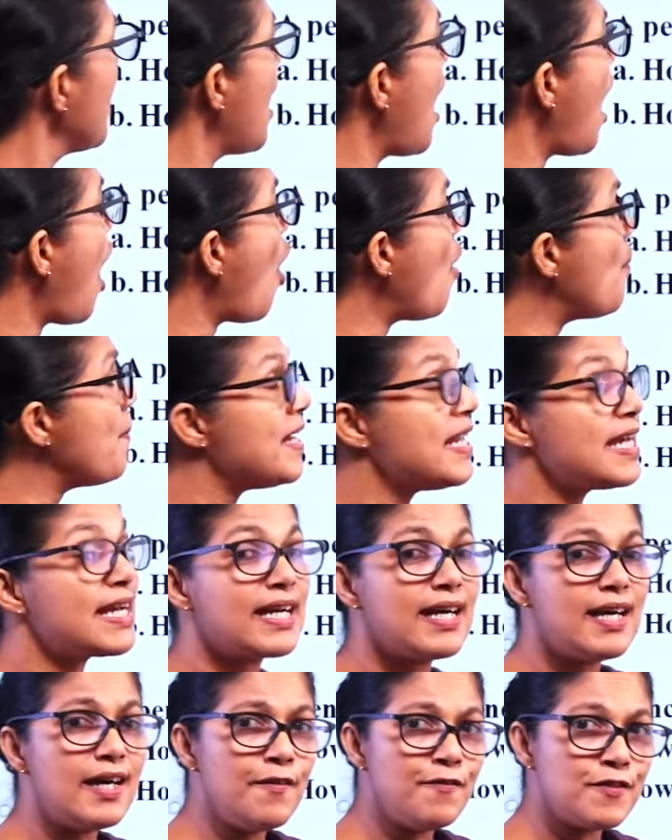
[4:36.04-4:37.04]
How many
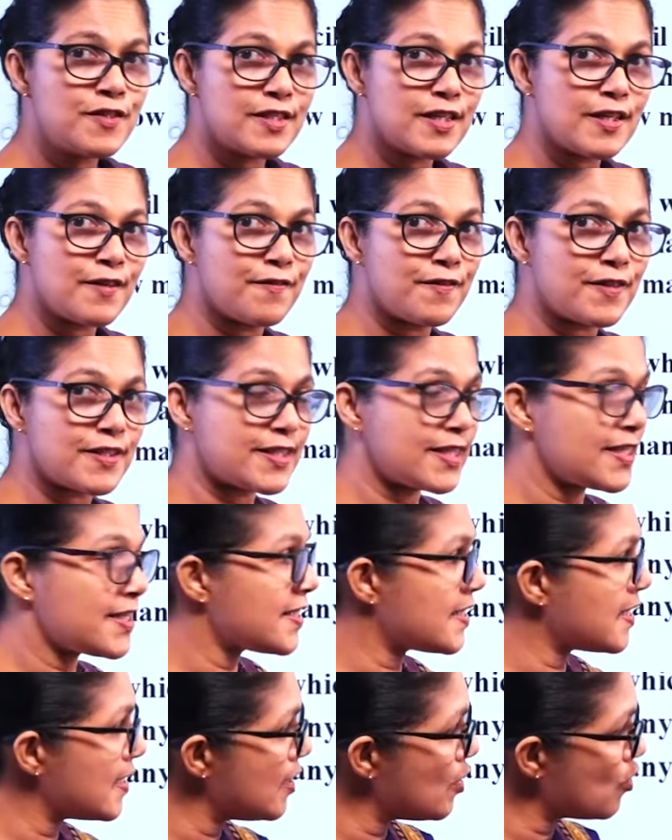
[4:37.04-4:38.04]
curved
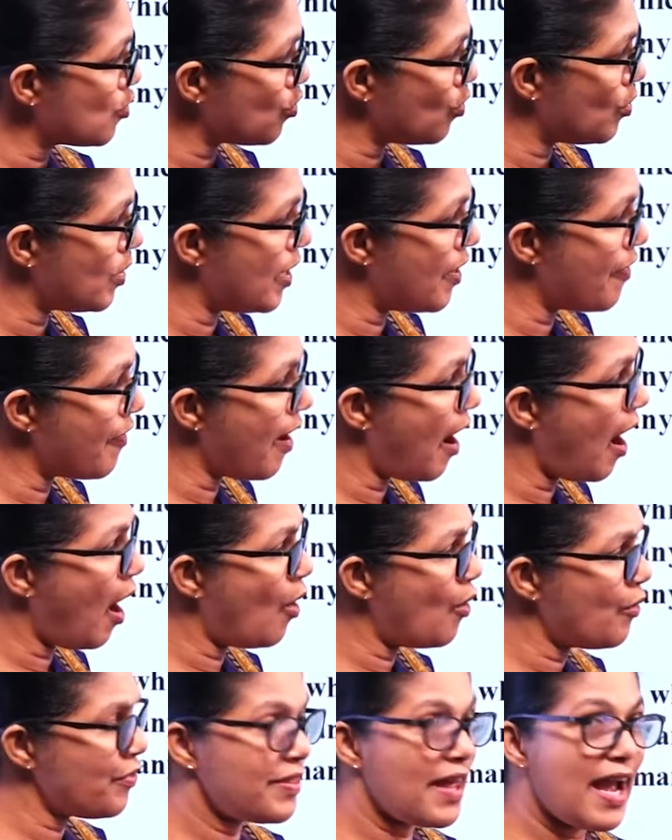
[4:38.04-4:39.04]
surfaces? So
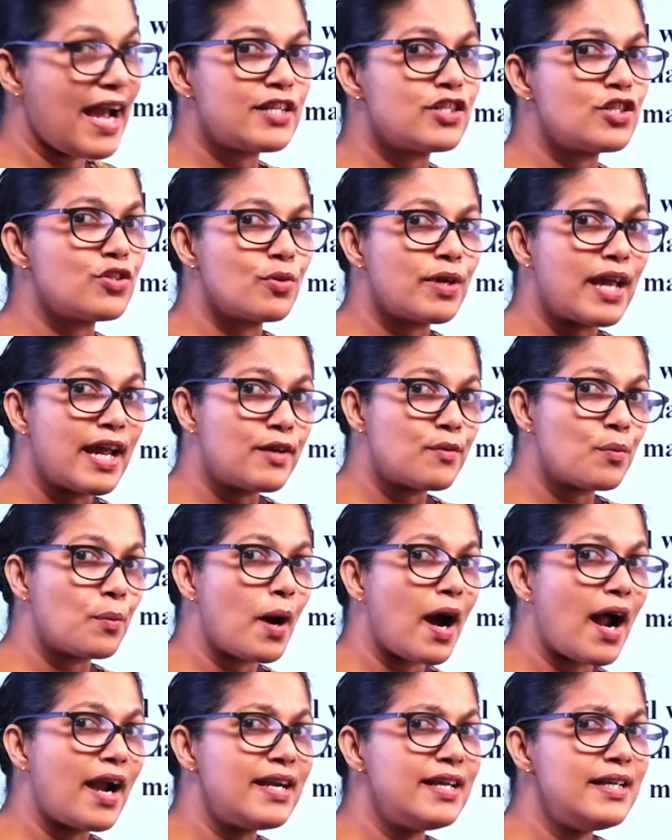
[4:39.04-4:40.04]
around that you get
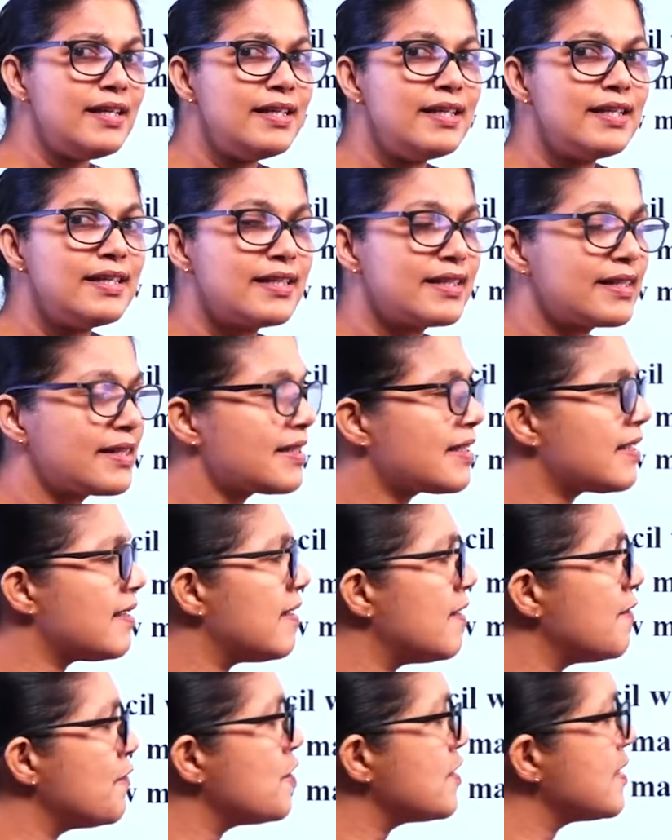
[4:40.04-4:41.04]
one
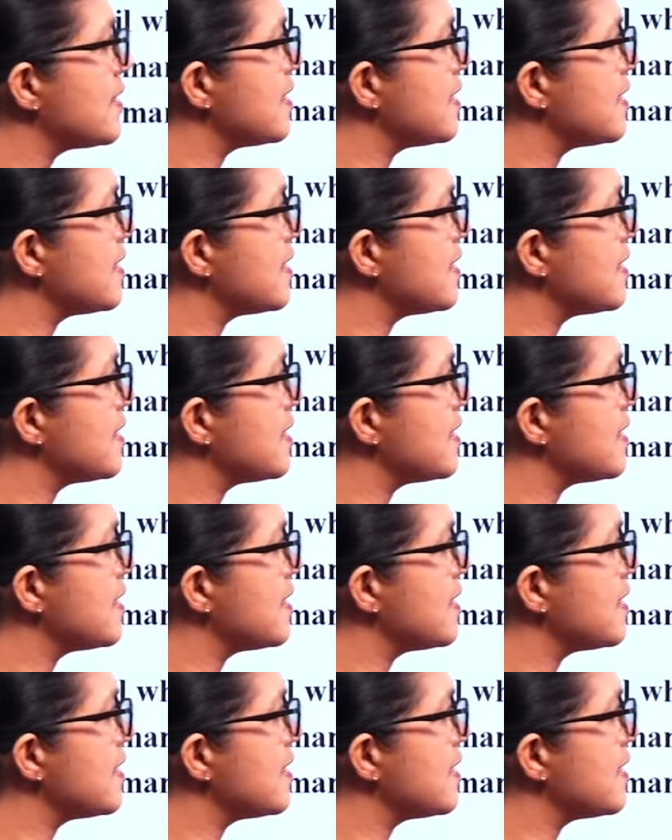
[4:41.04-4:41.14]
curved